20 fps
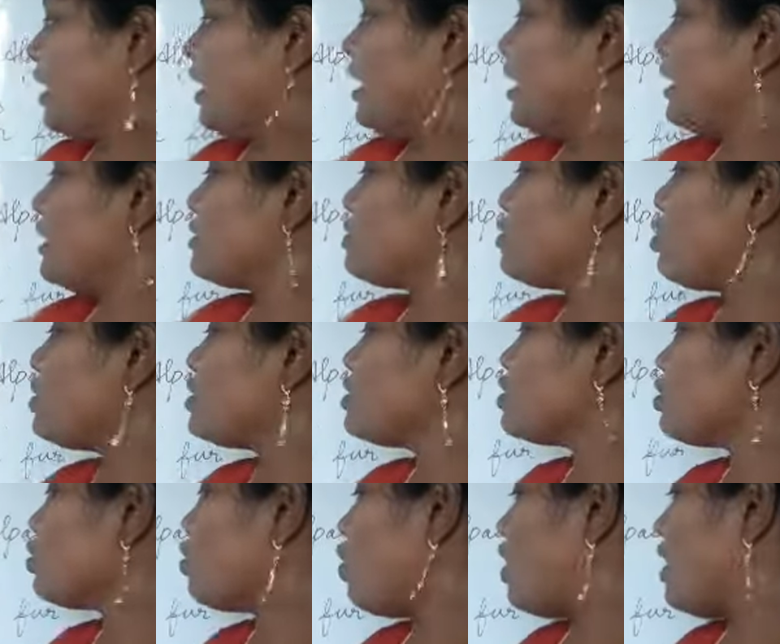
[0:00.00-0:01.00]
It is
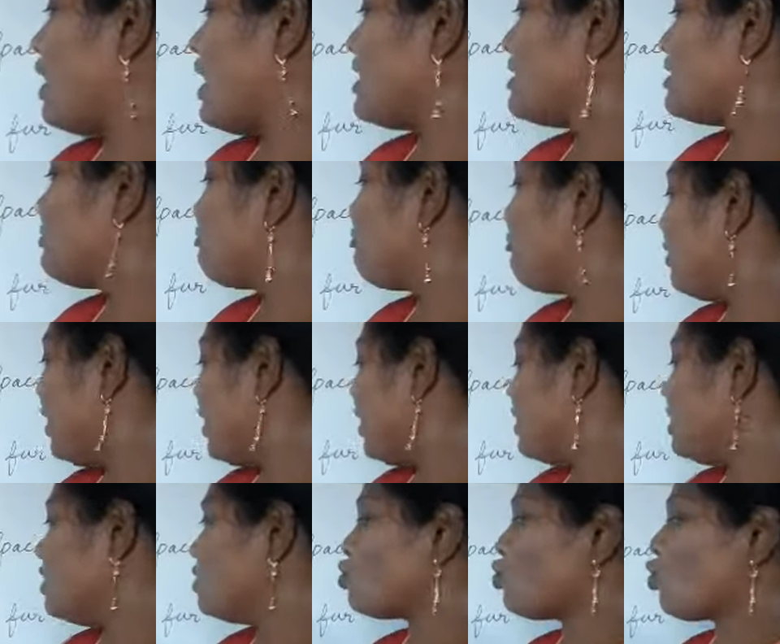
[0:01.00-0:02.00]
also called as
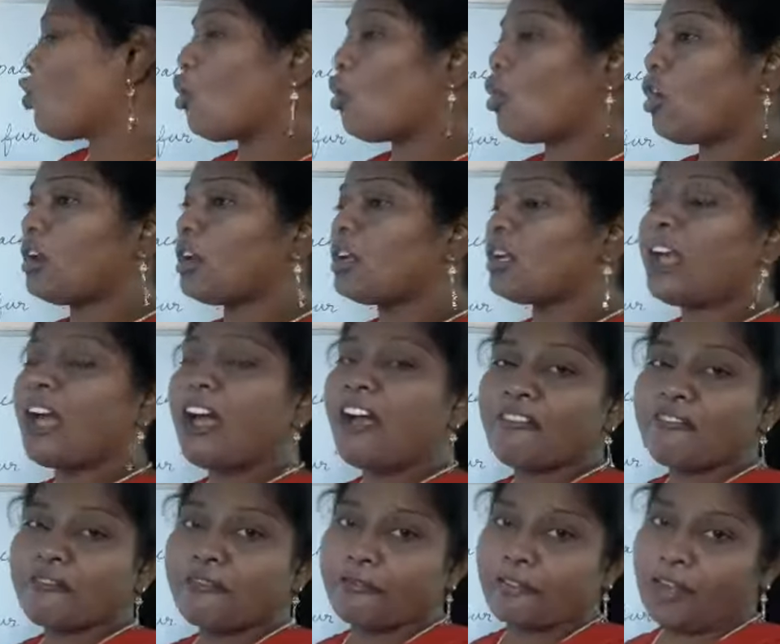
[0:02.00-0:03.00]
fleece or
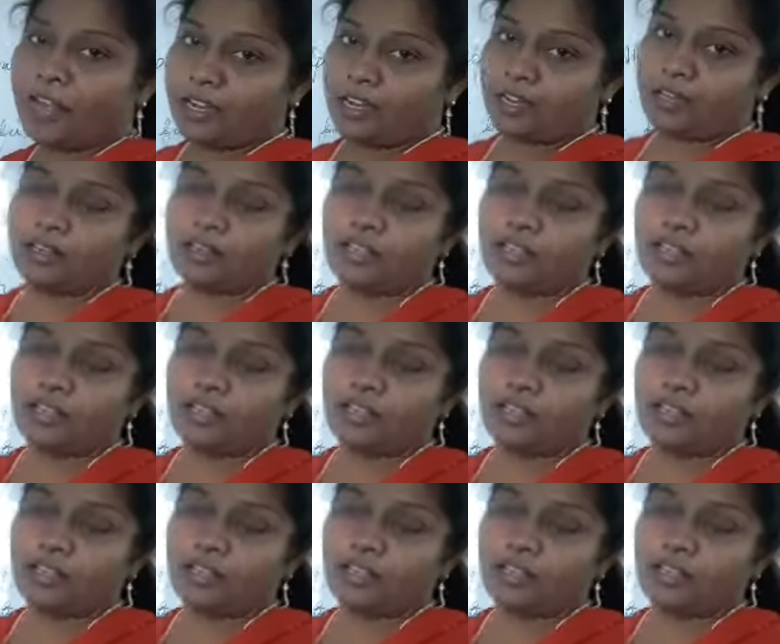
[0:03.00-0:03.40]
fur.